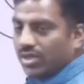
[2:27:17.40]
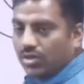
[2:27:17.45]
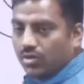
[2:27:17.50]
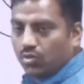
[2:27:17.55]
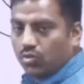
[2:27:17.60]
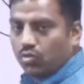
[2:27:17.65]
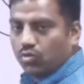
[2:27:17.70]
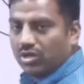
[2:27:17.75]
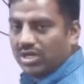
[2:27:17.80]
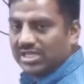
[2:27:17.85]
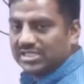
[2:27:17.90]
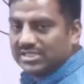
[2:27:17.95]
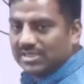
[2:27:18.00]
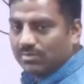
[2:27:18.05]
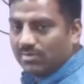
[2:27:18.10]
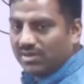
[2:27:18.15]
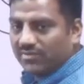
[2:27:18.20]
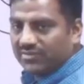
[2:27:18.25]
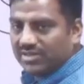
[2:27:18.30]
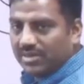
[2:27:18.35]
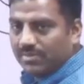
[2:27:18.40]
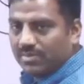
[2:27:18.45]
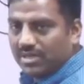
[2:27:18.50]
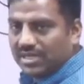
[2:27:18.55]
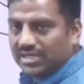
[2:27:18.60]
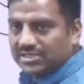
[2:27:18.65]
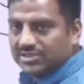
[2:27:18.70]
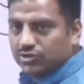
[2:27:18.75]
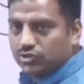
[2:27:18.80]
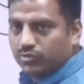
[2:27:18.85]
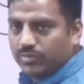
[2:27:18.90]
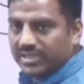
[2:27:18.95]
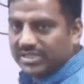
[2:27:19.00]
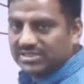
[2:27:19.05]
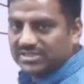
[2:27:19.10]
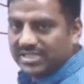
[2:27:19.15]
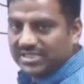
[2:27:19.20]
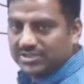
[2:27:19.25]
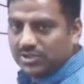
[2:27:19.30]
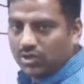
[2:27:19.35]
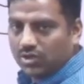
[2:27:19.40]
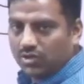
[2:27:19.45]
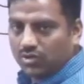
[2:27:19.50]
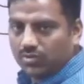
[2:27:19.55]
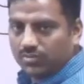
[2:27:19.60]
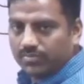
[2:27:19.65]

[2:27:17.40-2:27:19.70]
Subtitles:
Only some of them are instruments. Yes or no?